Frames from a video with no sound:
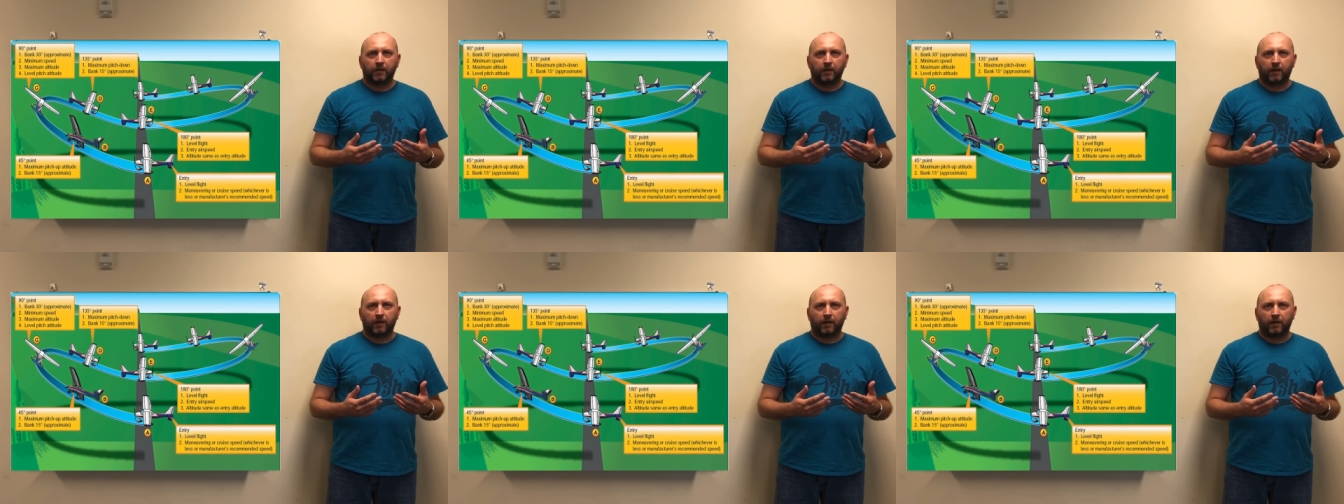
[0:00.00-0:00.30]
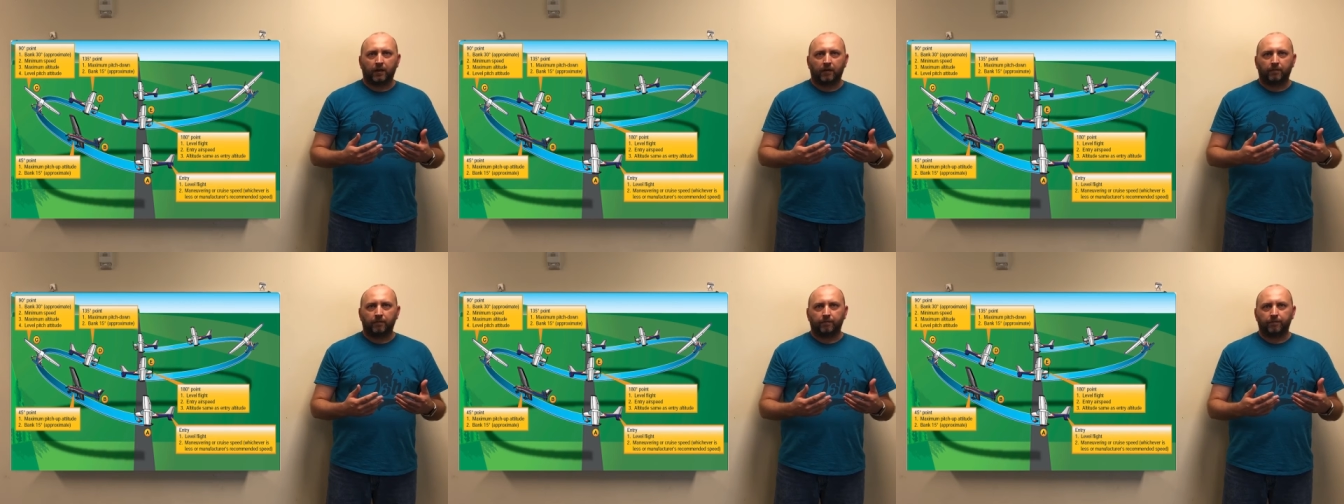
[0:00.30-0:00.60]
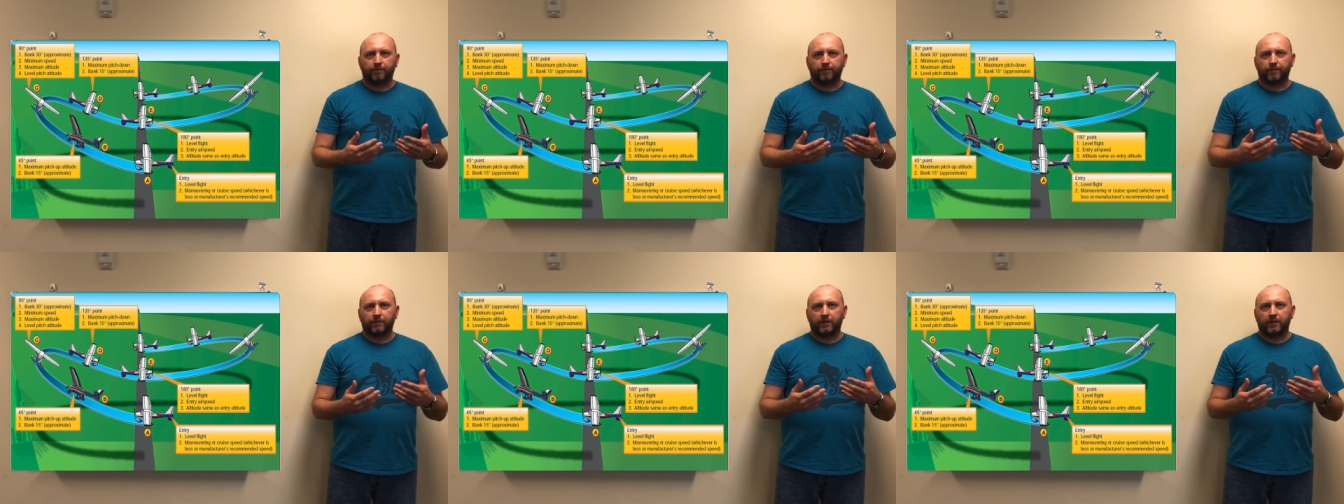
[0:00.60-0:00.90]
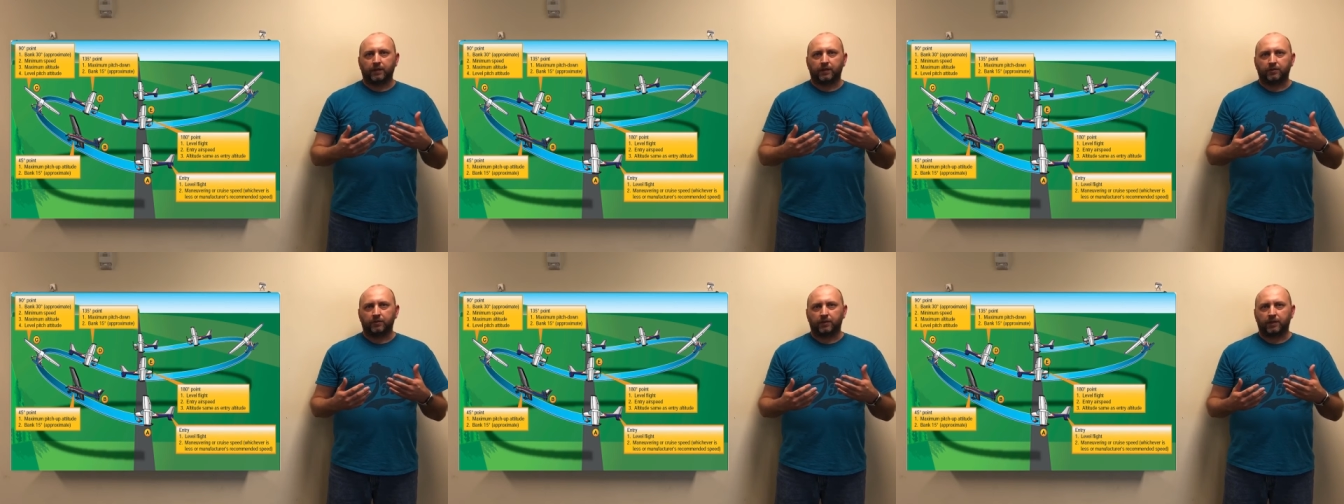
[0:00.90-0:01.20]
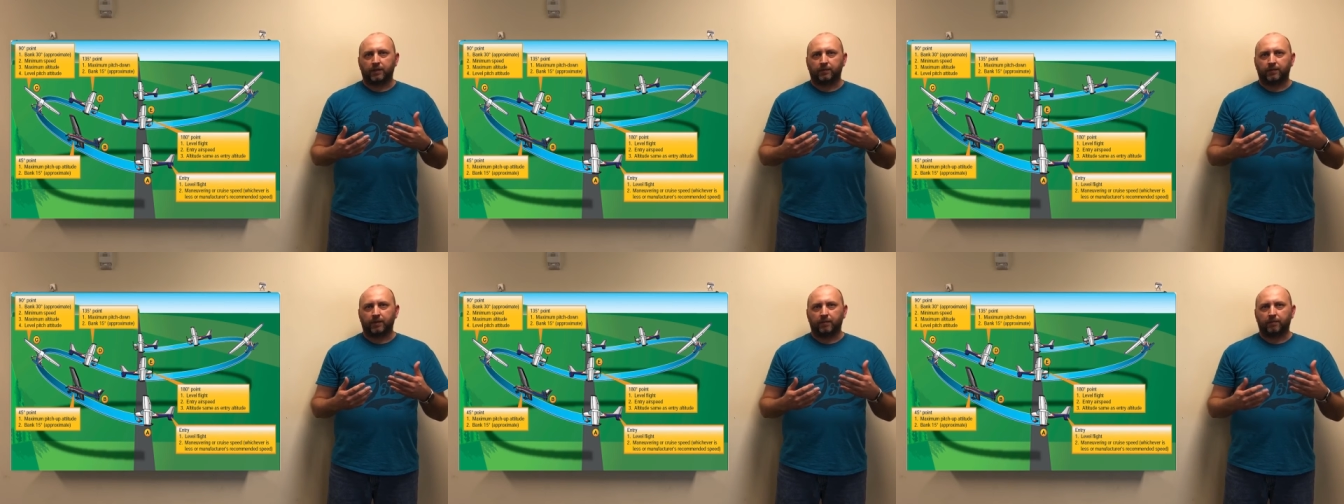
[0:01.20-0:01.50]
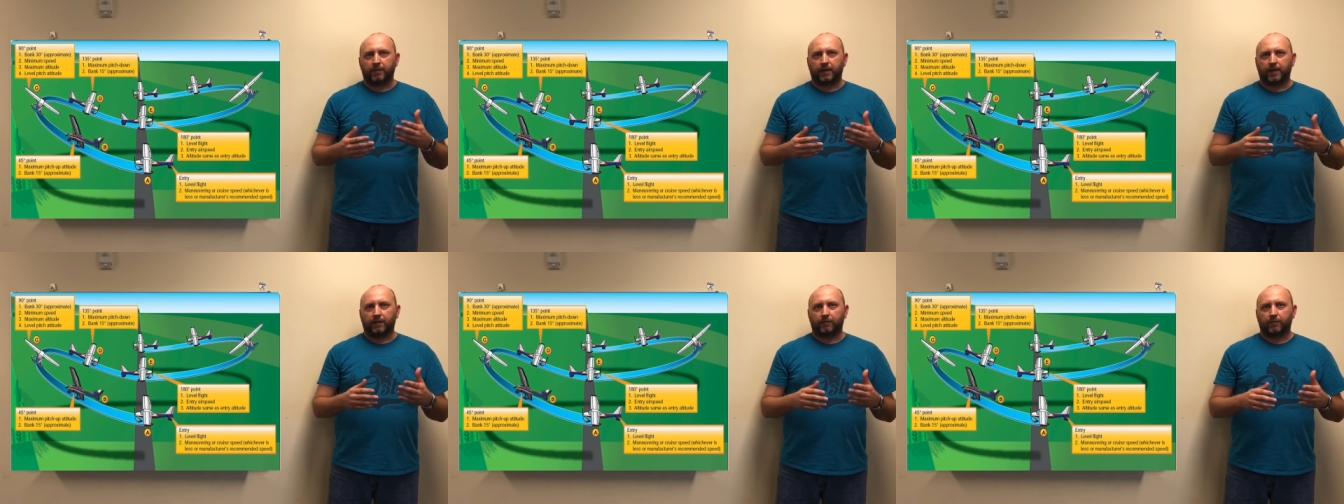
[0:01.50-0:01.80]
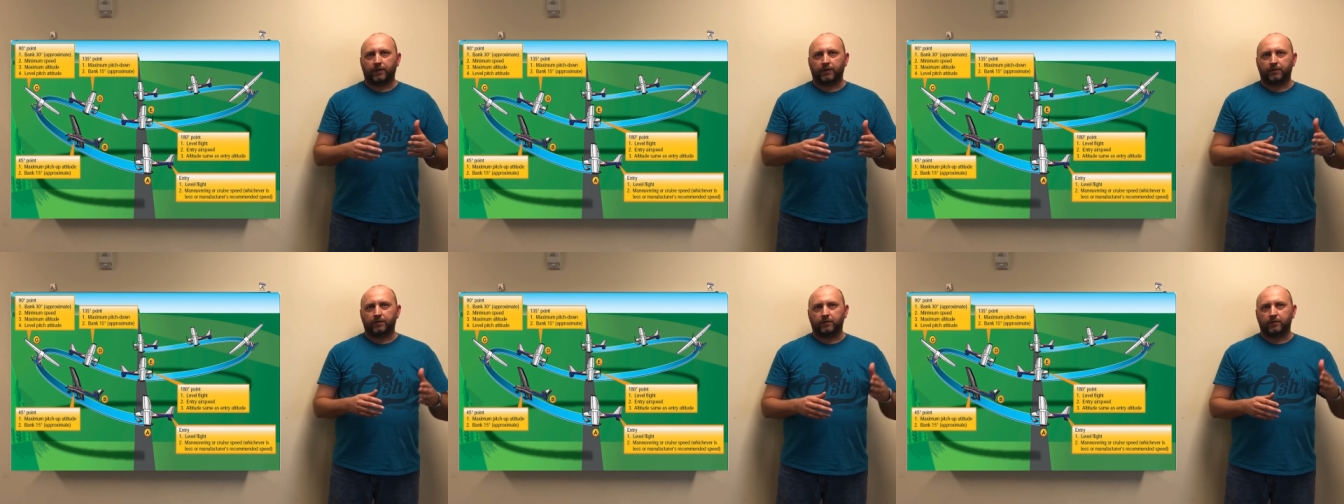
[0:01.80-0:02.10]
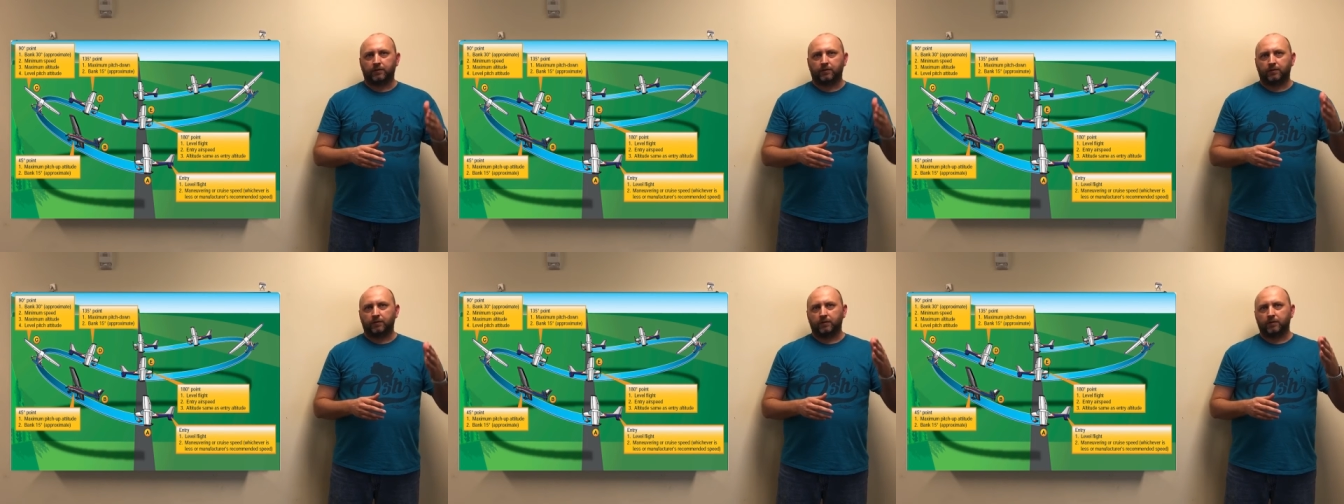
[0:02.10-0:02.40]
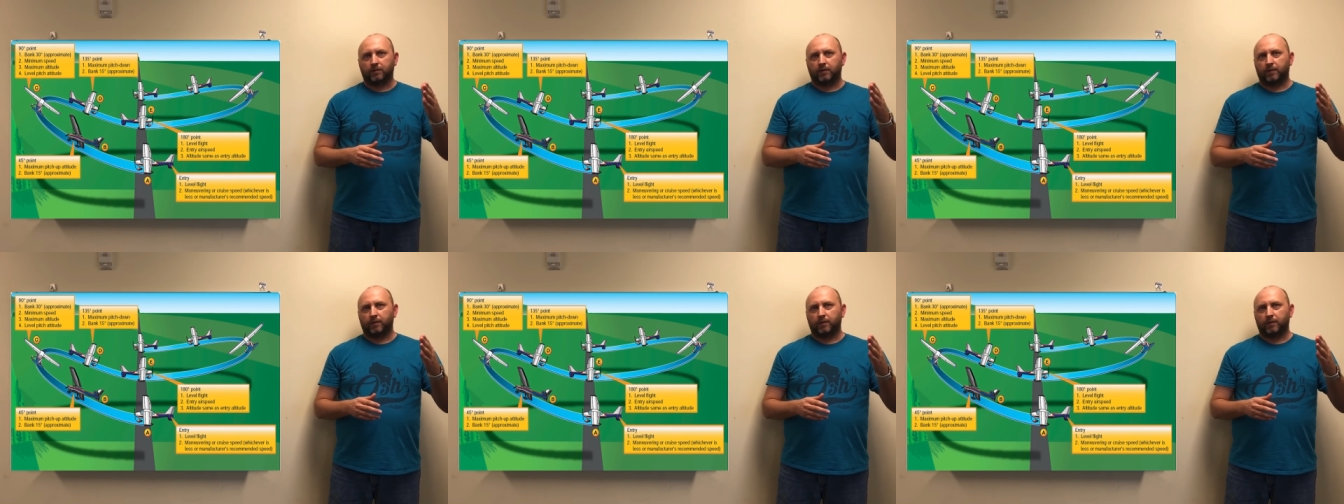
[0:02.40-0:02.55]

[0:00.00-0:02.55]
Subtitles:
And as you keep that back pressure